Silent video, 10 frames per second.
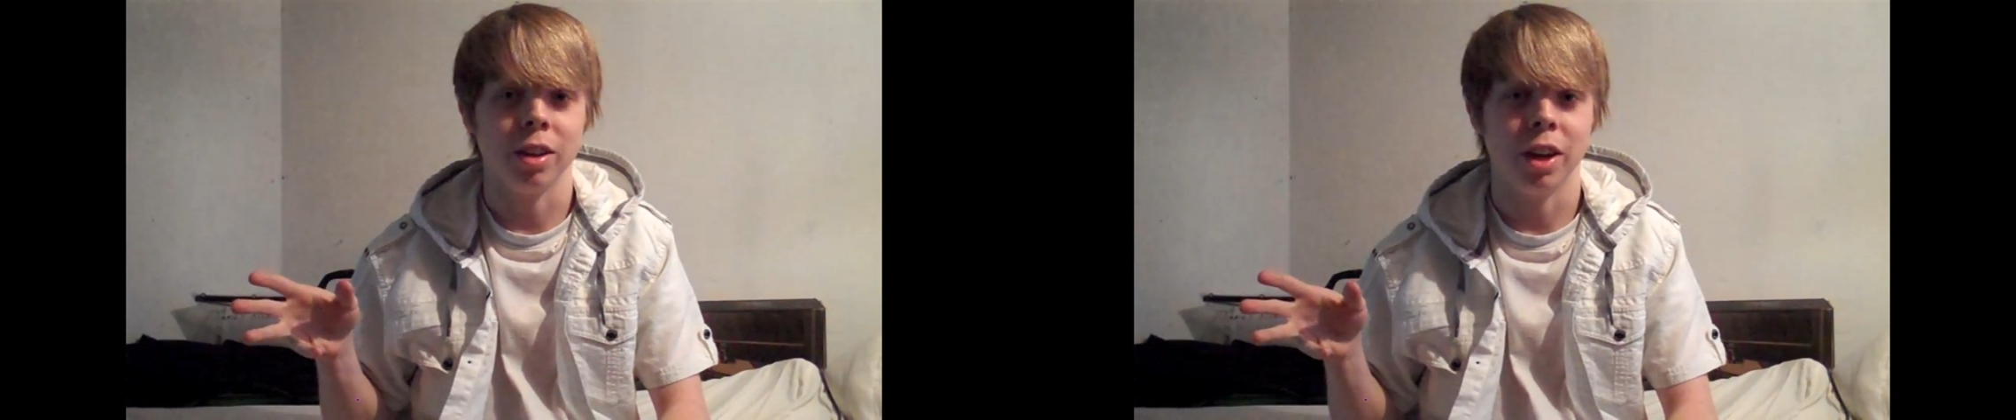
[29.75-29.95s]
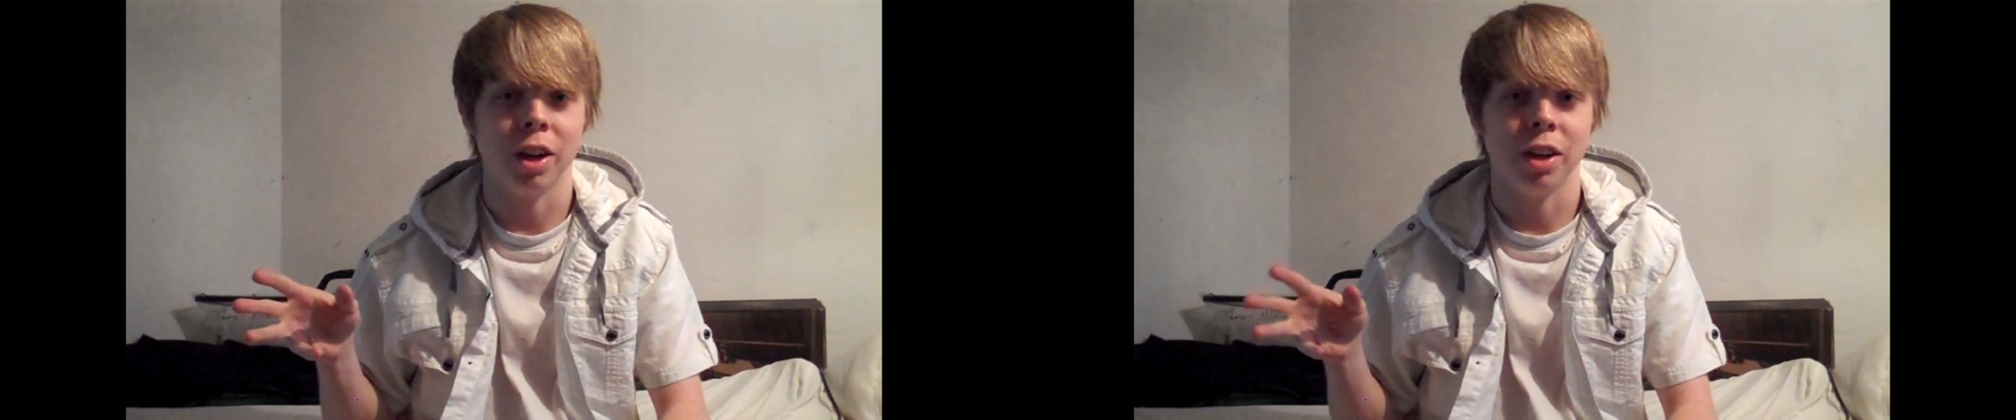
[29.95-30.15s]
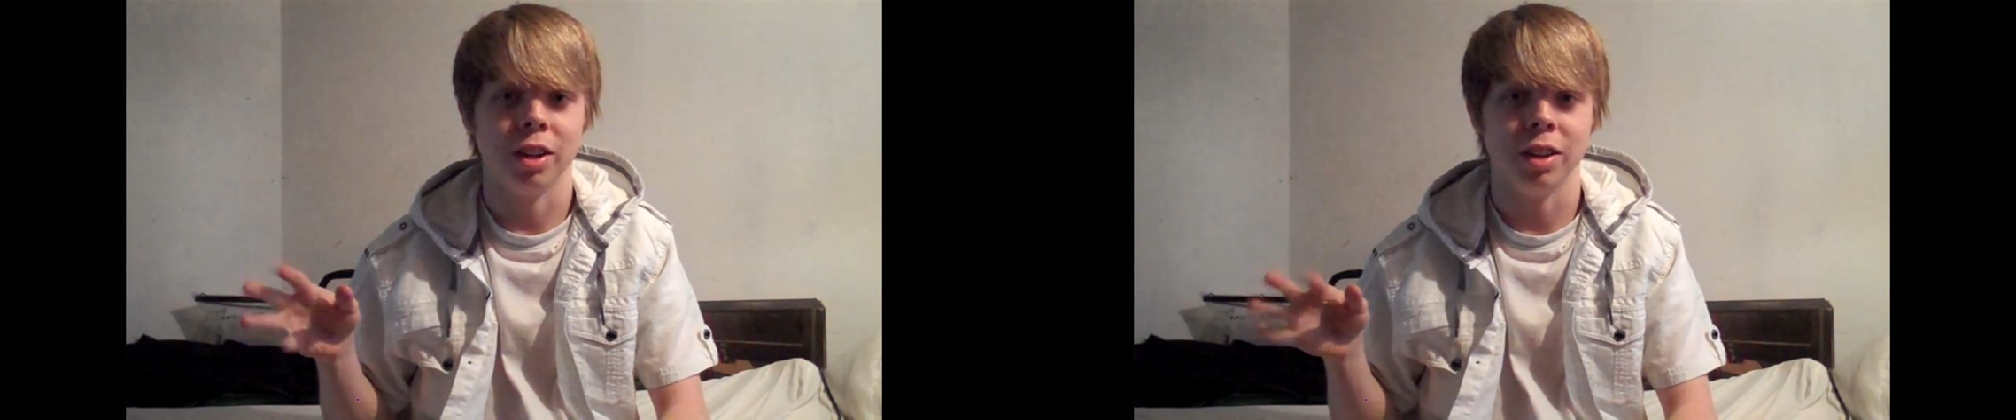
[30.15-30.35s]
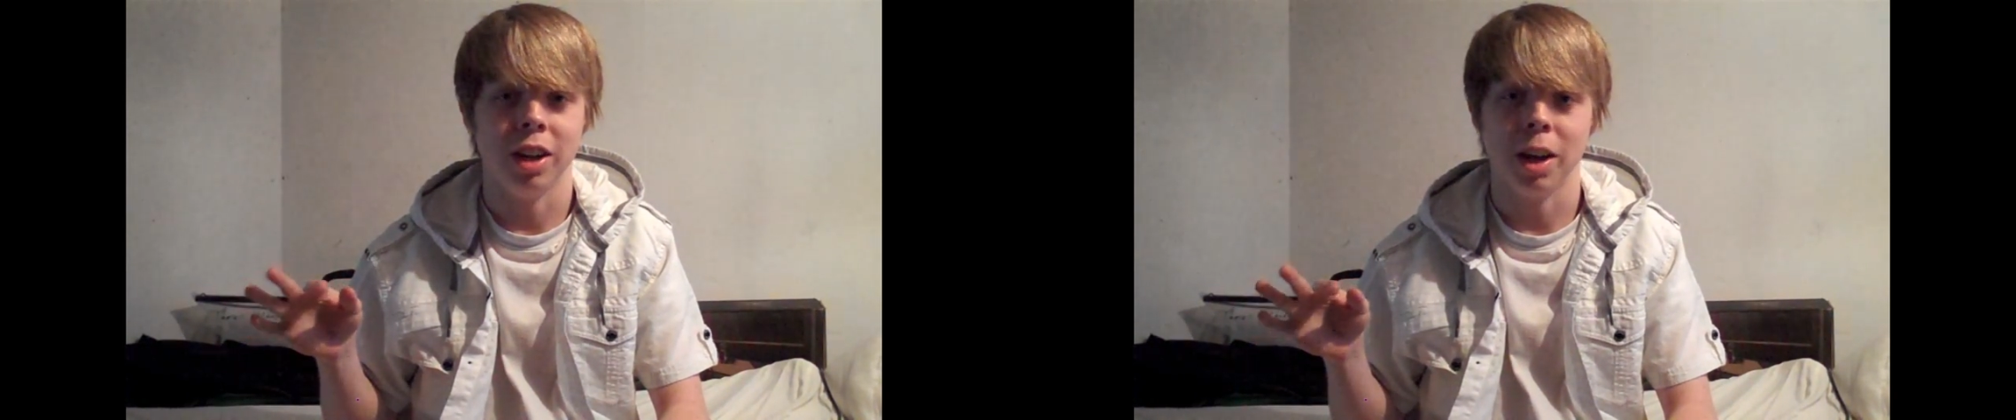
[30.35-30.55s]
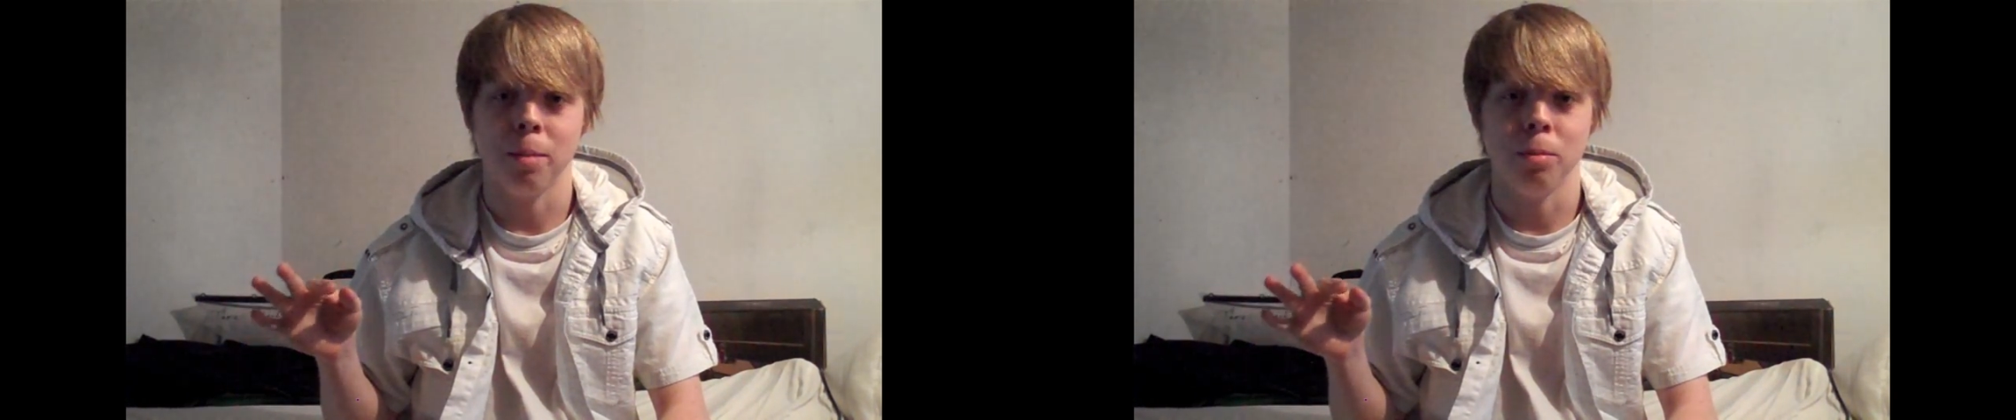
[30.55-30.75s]
Uh,
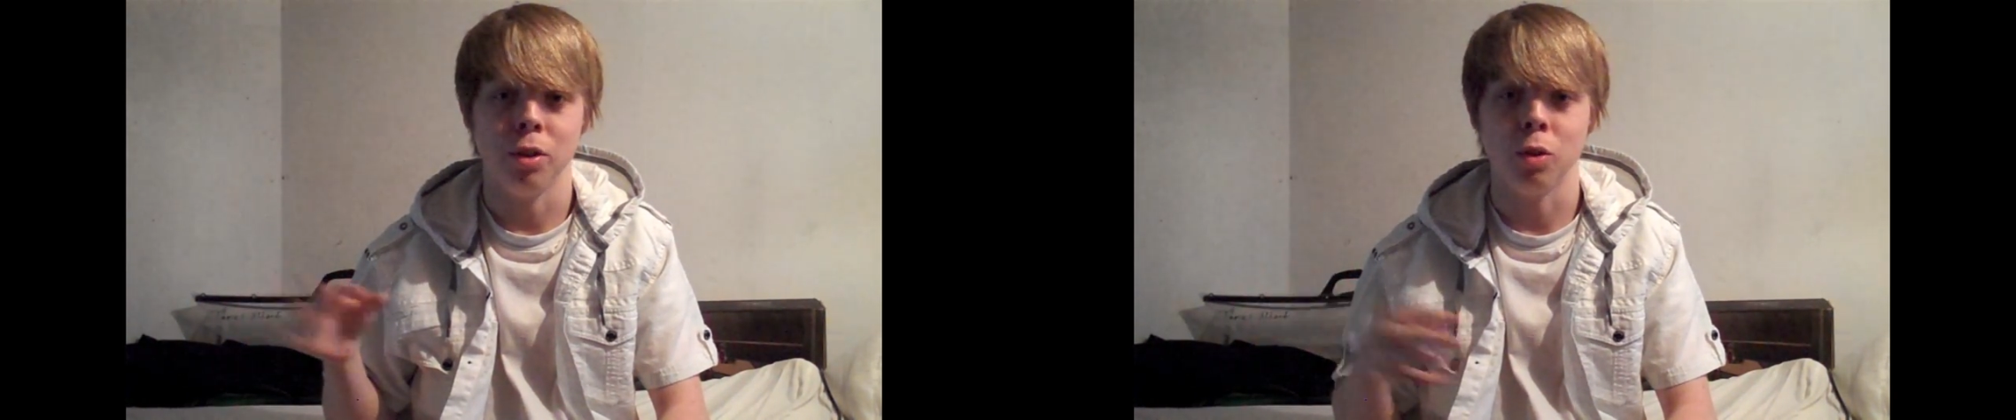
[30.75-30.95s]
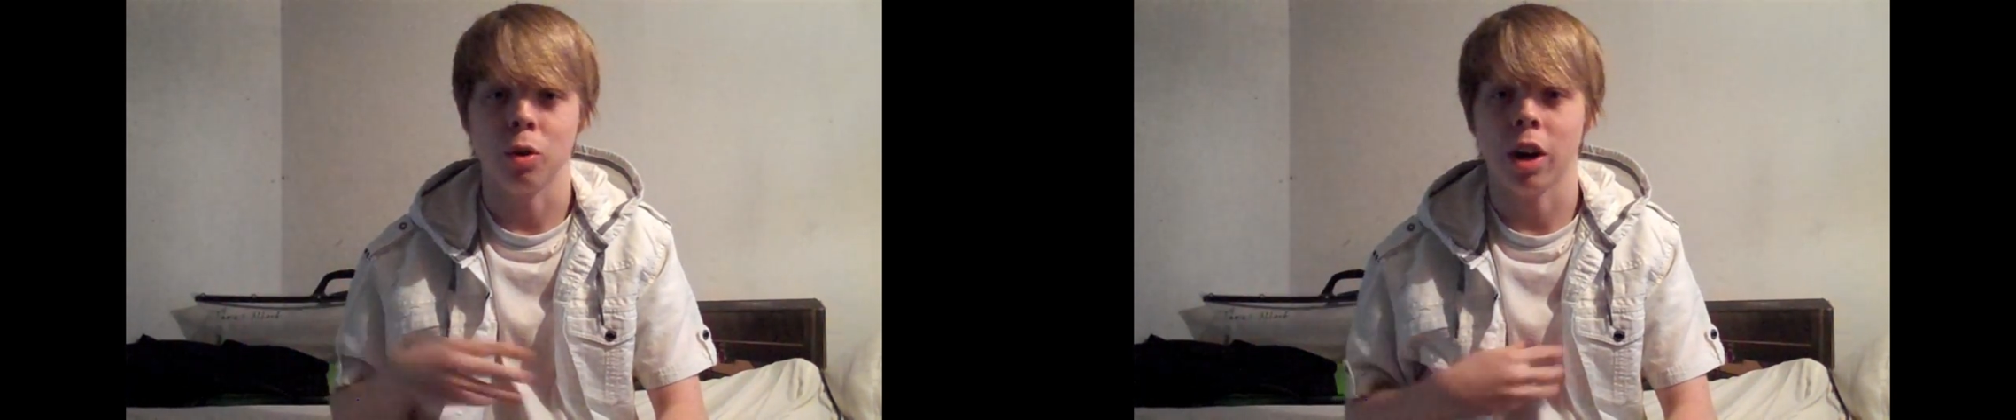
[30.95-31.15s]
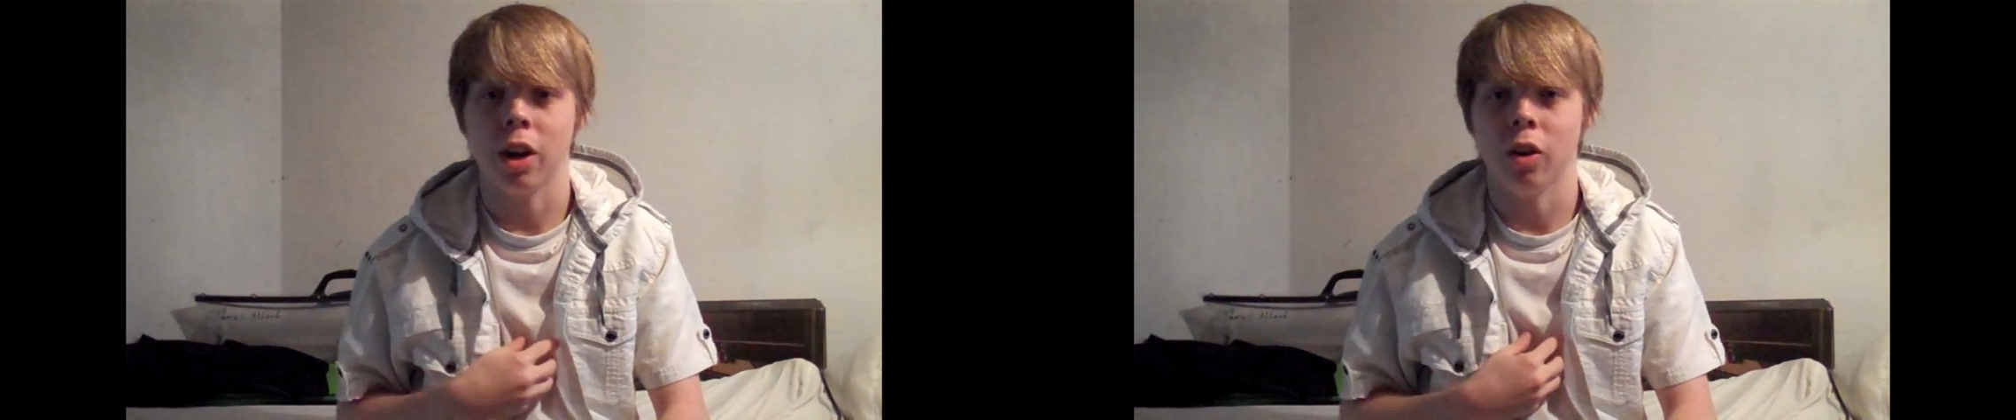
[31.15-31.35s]
I'm the new guy